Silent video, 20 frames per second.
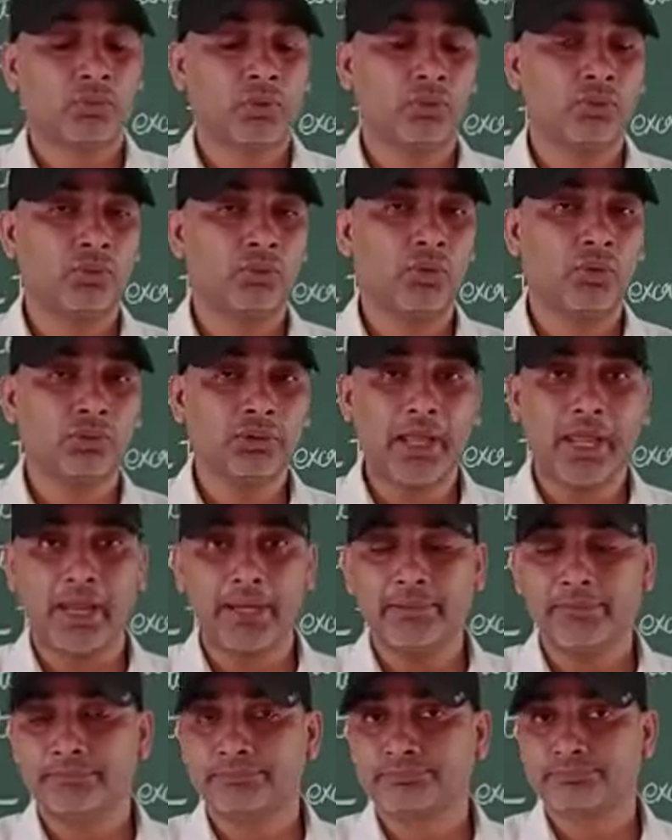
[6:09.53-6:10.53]
know
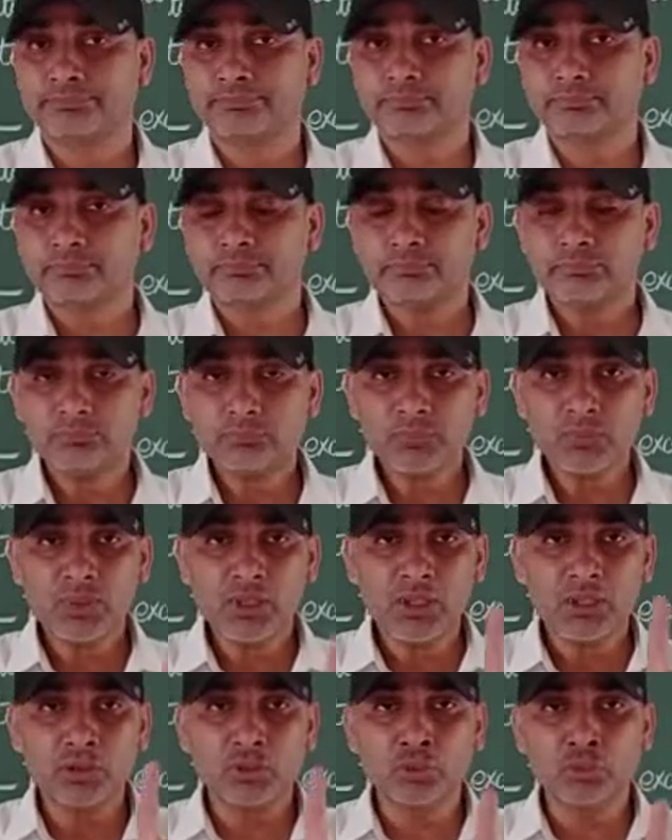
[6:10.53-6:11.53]
that
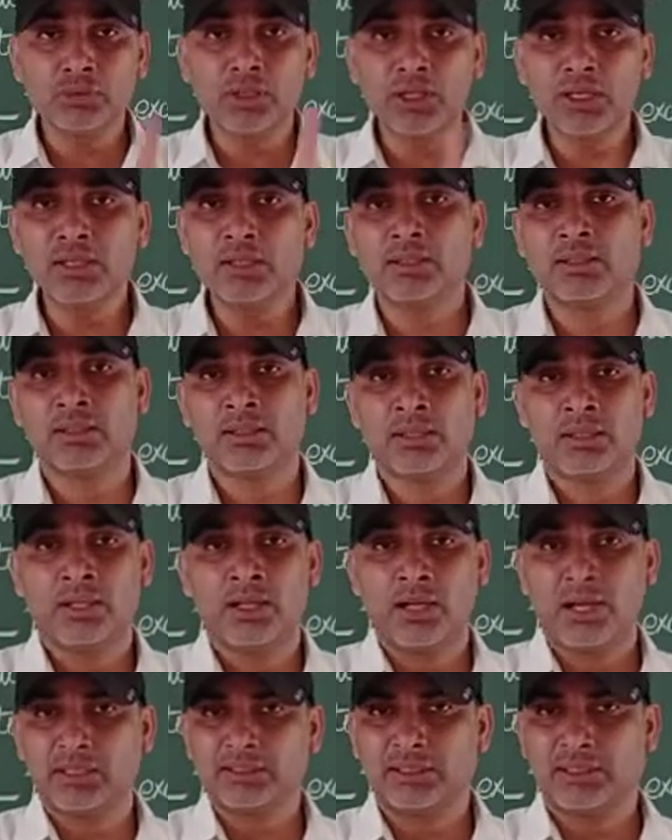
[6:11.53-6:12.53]
to the
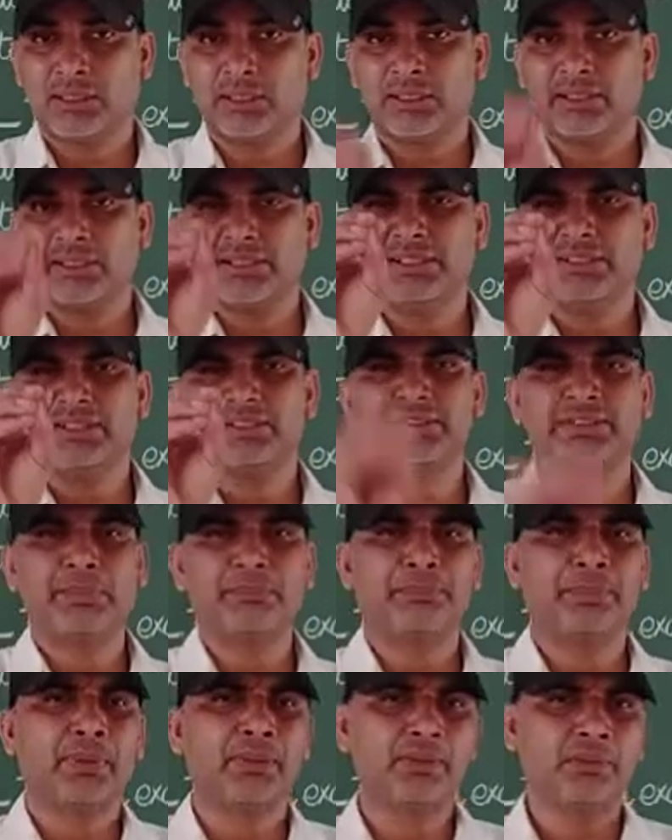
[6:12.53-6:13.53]
in the
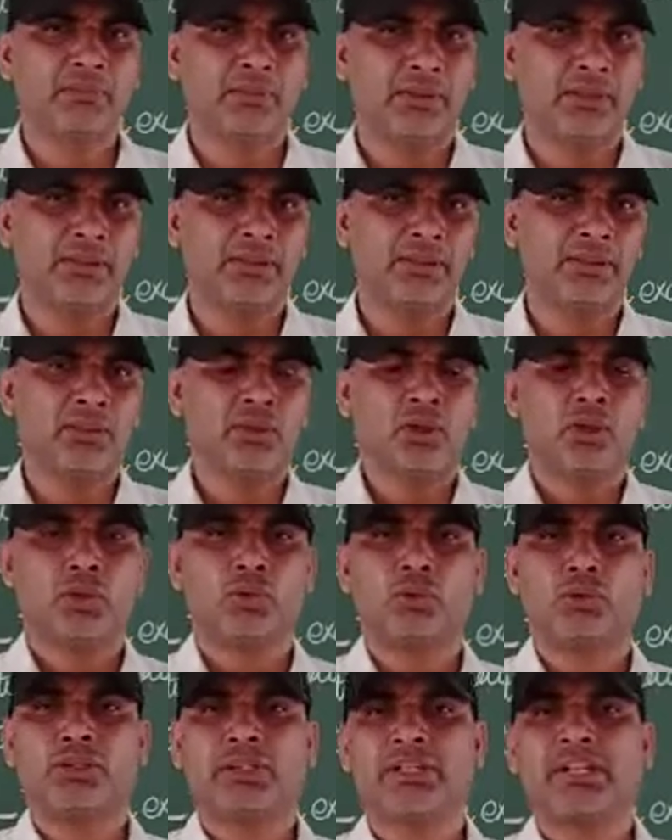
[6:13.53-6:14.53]
simple one,
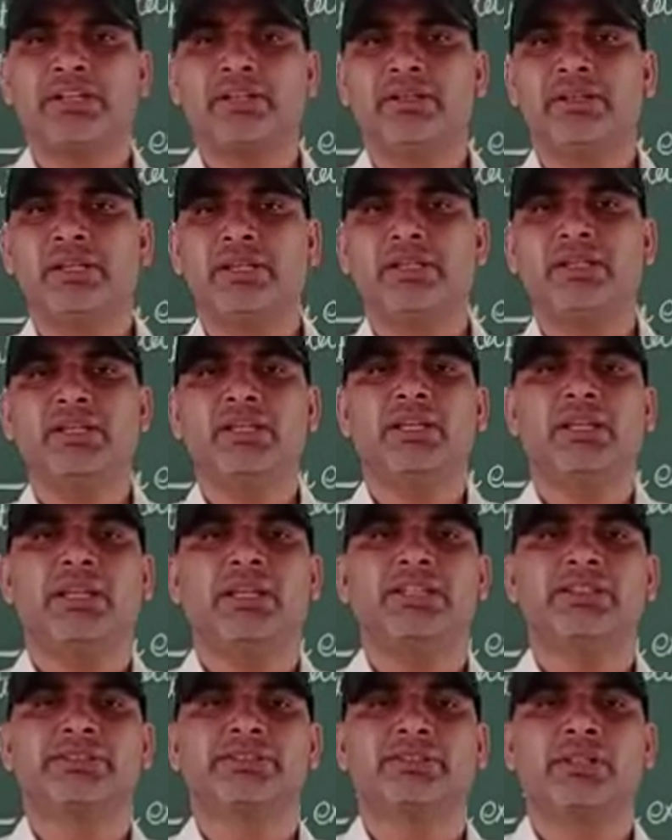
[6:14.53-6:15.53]
to the kidney
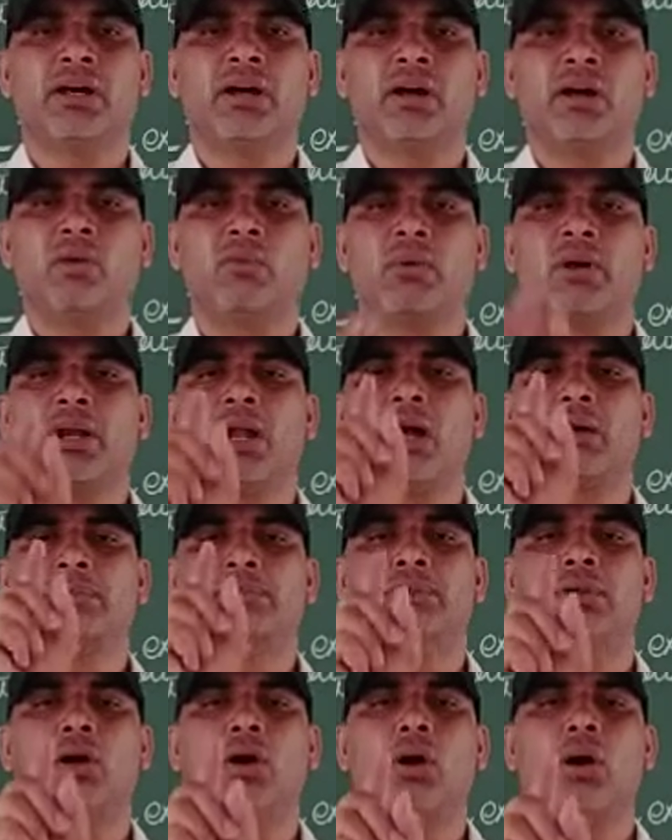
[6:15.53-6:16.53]
is one
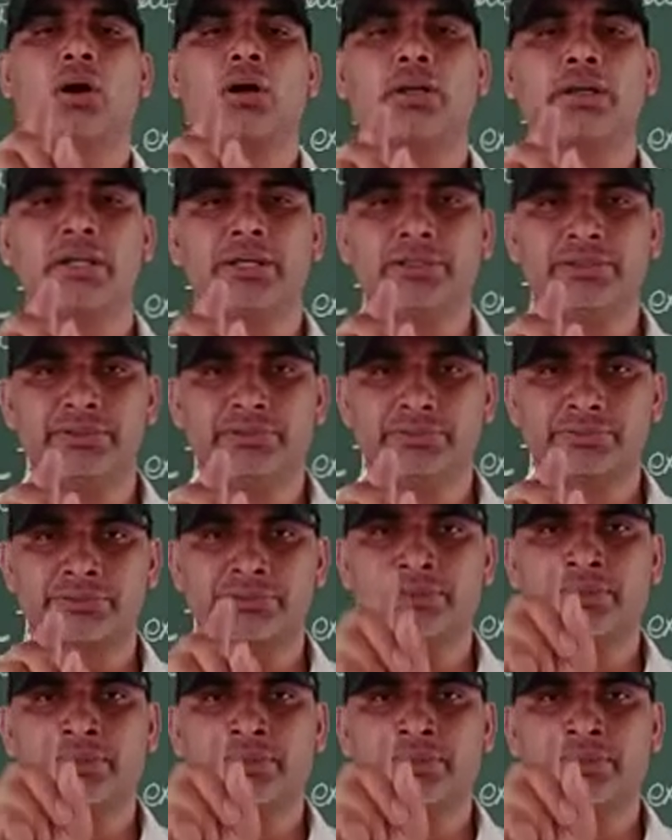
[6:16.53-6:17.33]
of the organs